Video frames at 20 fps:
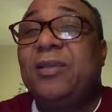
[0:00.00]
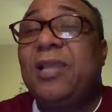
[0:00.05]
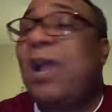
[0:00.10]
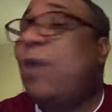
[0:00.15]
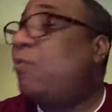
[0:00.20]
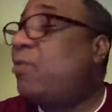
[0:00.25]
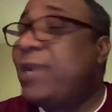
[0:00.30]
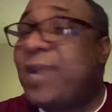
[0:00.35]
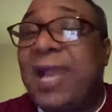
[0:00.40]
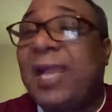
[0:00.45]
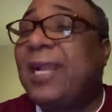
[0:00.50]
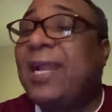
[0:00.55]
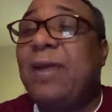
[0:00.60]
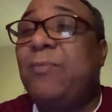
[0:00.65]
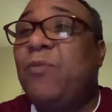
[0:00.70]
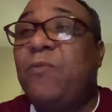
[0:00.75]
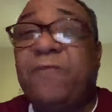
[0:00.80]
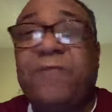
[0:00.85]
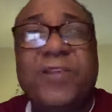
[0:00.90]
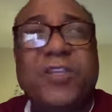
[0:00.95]
I will not
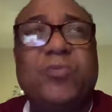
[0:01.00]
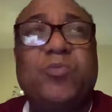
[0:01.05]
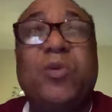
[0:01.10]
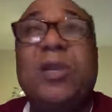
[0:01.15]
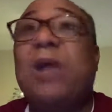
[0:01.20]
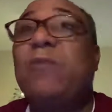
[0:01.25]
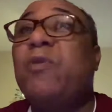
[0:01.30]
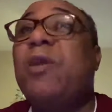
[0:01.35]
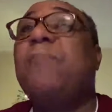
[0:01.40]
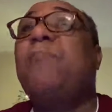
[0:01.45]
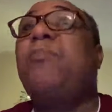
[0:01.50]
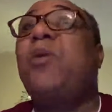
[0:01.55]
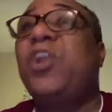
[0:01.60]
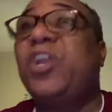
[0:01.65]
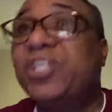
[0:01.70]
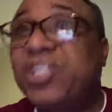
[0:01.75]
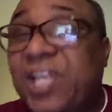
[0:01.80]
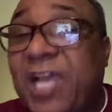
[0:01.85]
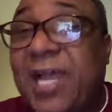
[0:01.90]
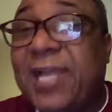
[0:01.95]
come on Facebook. I will
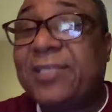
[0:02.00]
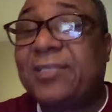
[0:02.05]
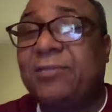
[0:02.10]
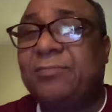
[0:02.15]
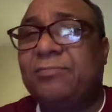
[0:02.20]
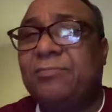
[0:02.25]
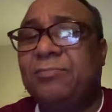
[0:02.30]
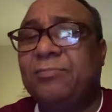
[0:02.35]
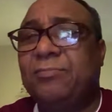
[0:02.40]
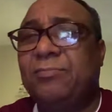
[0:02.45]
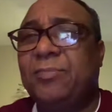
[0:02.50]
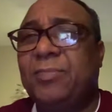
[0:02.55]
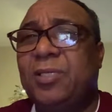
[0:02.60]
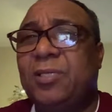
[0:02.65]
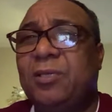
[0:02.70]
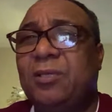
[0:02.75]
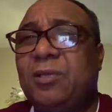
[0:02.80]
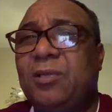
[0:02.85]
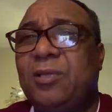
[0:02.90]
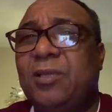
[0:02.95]
apologize.
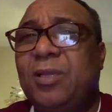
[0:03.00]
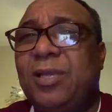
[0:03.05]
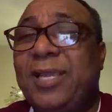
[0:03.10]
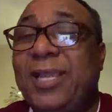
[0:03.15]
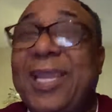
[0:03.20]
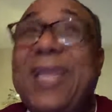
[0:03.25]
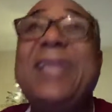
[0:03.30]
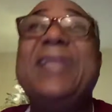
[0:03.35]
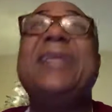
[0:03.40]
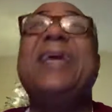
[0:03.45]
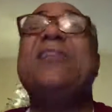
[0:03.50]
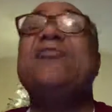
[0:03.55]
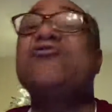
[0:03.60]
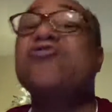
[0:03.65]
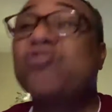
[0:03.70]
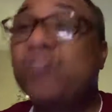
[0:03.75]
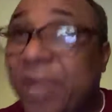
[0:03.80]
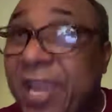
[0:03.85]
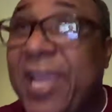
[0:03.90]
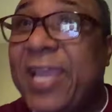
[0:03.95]
In their
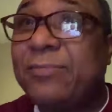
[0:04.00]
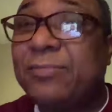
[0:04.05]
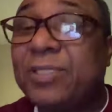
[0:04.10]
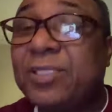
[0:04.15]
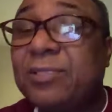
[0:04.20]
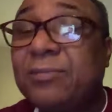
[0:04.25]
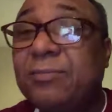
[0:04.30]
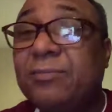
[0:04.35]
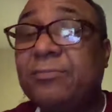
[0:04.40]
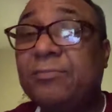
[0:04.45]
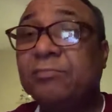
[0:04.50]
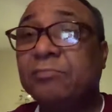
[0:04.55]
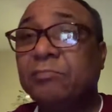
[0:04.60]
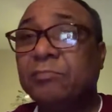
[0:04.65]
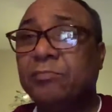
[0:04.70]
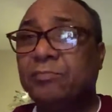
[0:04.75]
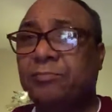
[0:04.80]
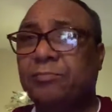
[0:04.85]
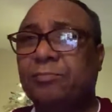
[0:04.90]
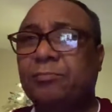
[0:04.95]
dreams,
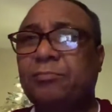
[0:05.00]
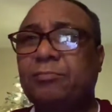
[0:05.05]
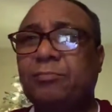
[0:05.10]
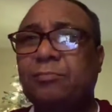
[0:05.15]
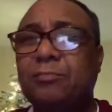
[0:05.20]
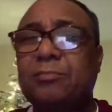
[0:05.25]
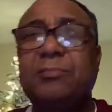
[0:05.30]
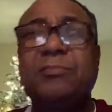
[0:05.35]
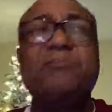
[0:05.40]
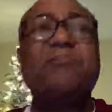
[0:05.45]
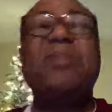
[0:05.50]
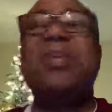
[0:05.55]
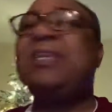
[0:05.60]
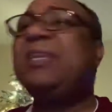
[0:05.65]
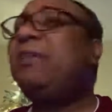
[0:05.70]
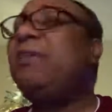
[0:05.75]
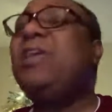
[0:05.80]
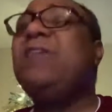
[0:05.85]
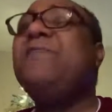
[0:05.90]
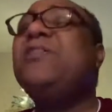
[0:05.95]

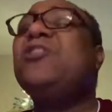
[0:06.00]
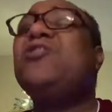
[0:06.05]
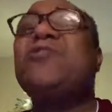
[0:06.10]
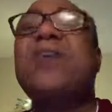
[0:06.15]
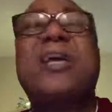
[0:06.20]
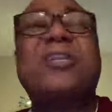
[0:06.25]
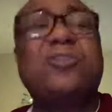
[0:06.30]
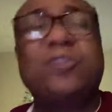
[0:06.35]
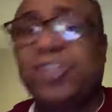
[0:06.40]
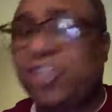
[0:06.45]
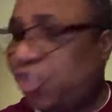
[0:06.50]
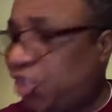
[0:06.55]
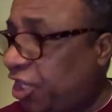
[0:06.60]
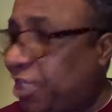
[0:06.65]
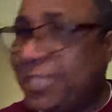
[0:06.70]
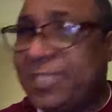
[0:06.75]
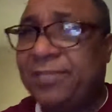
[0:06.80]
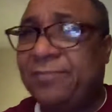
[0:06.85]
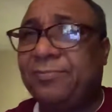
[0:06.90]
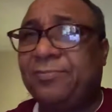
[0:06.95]
they even try to
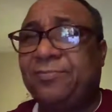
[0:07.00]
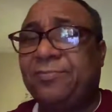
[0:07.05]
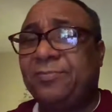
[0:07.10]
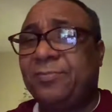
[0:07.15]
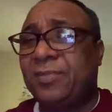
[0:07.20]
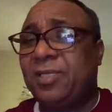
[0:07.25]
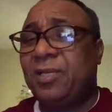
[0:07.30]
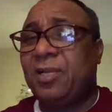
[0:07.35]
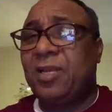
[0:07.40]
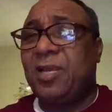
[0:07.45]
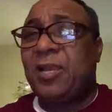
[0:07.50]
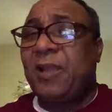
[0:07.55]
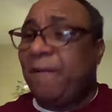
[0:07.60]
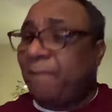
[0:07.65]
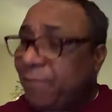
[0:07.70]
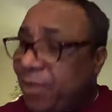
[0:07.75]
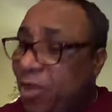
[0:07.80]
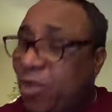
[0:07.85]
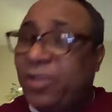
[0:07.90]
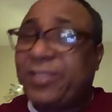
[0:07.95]
cheat
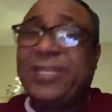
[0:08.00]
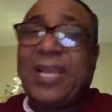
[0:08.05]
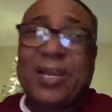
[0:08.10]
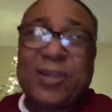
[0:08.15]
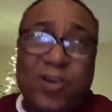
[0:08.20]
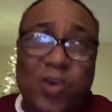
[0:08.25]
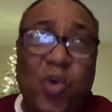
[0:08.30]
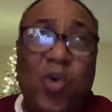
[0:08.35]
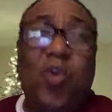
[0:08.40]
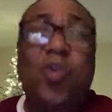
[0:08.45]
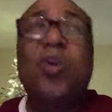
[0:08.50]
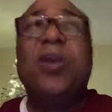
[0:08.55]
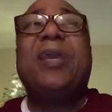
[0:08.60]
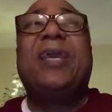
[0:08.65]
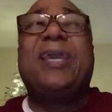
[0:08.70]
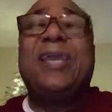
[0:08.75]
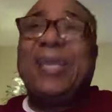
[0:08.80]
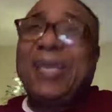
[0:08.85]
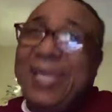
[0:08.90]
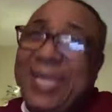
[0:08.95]
because I know
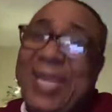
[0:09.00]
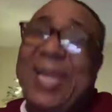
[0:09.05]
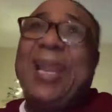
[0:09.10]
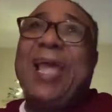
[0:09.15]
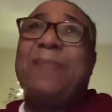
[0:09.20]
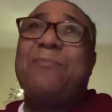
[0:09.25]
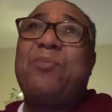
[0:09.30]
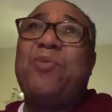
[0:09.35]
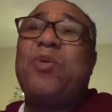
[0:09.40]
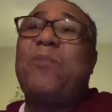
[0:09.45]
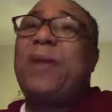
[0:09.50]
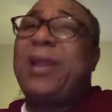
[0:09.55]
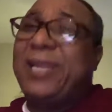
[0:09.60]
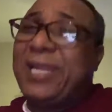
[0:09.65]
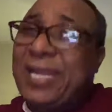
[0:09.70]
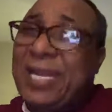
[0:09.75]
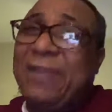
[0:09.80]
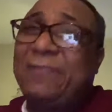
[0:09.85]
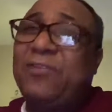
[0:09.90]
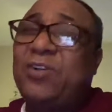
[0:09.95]
in Liberia by
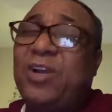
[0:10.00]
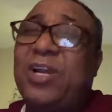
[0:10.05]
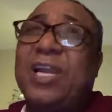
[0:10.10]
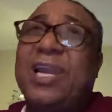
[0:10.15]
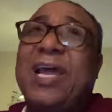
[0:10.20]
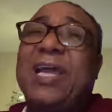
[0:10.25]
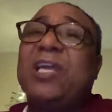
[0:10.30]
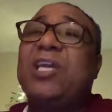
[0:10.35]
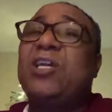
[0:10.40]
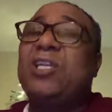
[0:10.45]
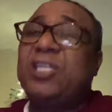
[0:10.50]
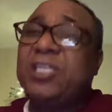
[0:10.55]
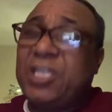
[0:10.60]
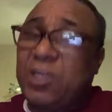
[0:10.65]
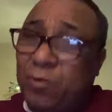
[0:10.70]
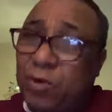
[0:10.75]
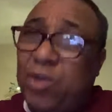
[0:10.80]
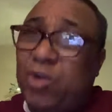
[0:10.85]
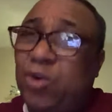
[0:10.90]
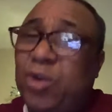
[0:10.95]
11 o'clock, they
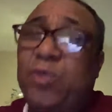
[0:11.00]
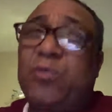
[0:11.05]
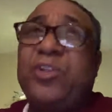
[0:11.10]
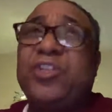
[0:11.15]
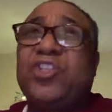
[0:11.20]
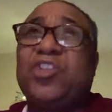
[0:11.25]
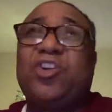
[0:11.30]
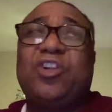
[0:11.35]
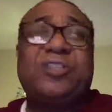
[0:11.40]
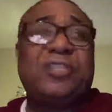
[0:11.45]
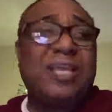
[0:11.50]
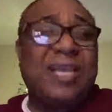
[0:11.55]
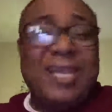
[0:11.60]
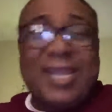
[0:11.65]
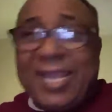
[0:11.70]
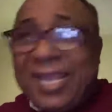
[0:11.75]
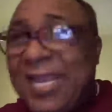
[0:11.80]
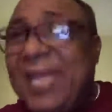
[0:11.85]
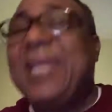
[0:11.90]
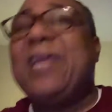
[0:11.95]
will know the results.
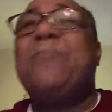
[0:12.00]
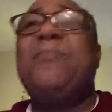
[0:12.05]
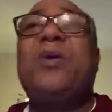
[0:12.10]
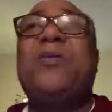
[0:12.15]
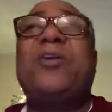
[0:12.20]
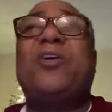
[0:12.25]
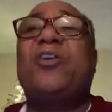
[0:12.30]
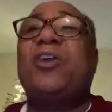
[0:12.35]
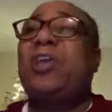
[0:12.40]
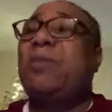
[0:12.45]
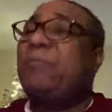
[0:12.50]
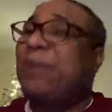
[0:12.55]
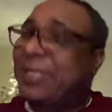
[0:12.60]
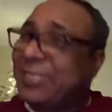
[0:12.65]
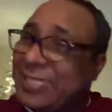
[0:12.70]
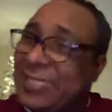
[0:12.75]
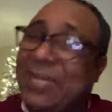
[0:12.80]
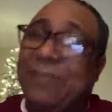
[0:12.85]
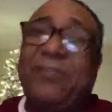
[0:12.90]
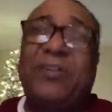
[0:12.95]
In America, by
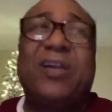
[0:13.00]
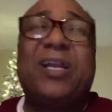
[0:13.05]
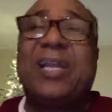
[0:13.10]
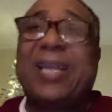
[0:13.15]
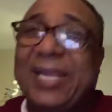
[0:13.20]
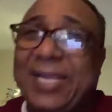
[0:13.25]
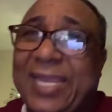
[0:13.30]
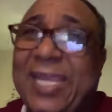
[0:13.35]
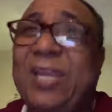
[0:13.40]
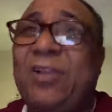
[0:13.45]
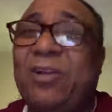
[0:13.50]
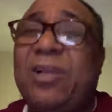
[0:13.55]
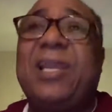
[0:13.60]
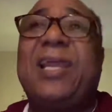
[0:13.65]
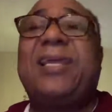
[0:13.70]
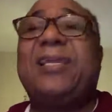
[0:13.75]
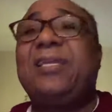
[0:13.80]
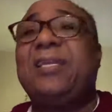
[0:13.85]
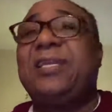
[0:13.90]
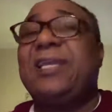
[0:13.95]
7 o'clock, 8
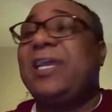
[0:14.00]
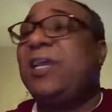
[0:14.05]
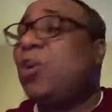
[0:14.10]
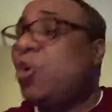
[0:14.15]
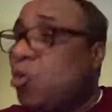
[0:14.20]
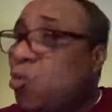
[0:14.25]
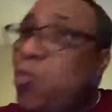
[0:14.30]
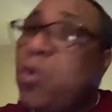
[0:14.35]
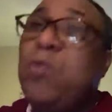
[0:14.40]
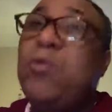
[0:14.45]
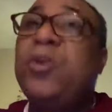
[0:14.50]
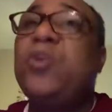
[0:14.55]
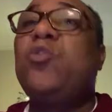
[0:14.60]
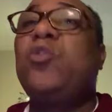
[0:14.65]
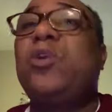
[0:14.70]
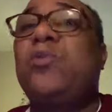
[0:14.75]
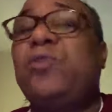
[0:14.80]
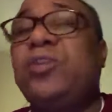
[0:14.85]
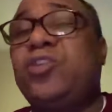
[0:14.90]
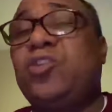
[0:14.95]
o'clock in the night, we will know
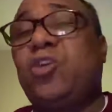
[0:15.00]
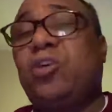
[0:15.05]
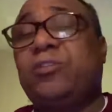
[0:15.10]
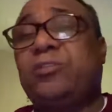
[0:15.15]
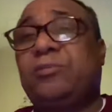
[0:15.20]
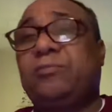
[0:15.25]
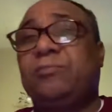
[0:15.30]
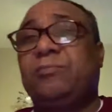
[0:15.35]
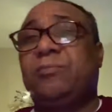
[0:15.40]
the result.